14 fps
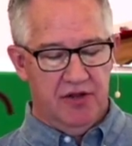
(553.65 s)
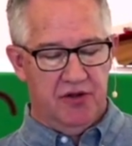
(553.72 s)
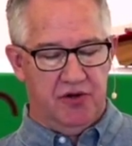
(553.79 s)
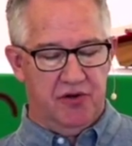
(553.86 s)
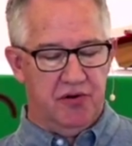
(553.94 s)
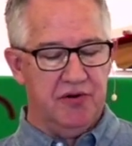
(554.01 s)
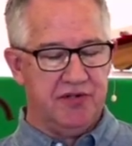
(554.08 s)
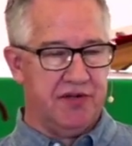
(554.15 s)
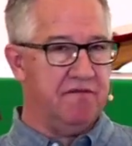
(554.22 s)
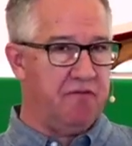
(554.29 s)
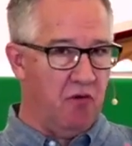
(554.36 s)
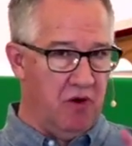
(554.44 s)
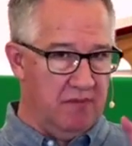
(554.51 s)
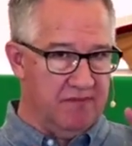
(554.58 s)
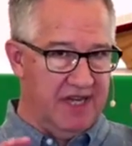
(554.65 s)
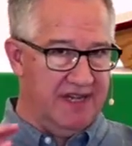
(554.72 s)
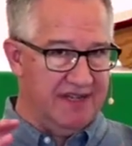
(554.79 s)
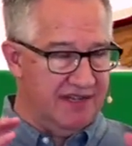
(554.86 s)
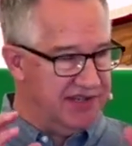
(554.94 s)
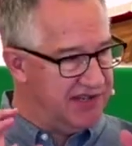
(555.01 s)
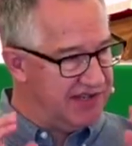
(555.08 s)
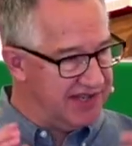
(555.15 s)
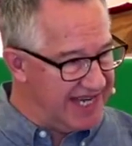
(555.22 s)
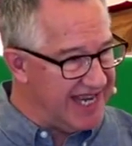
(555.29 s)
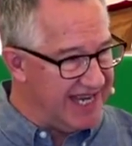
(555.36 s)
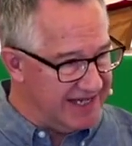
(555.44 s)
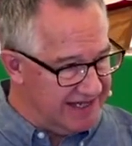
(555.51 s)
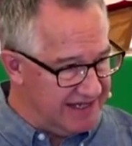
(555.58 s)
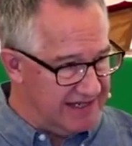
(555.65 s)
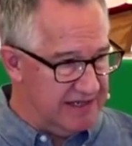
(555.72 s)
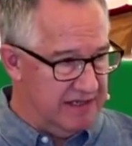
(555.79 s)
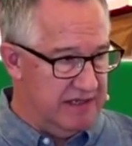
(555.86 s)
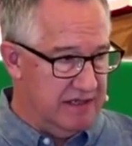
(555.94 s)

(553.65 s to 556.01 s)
the cruciform consent